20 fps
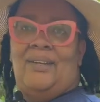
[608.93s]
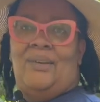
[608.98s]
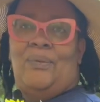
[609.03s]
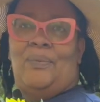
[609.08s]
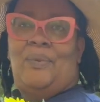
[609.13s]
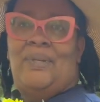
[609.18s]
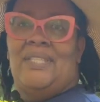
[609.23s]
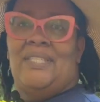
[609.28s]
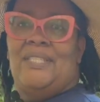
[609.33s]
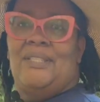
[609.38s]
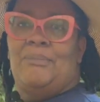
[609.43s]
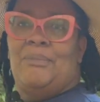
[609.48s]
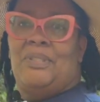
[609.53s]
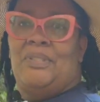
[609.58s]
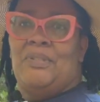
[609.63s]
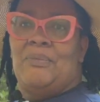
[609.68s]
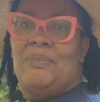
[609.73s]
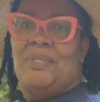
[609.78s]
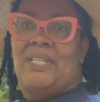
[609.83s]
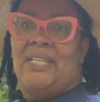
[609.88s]
once it
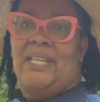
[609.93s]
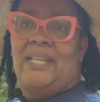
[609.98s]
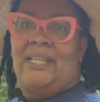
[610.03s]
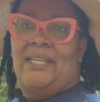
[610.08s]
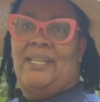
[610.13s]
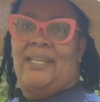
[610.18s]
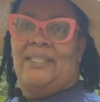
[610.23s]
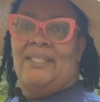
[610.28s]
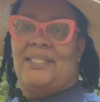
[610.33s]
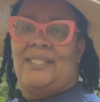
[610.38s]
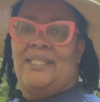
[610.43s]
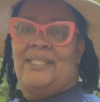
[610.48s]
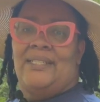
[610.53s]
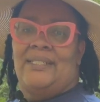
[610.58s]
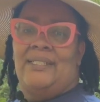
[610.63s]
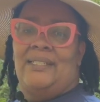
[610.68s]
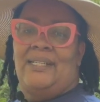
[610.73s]
blooms again next year.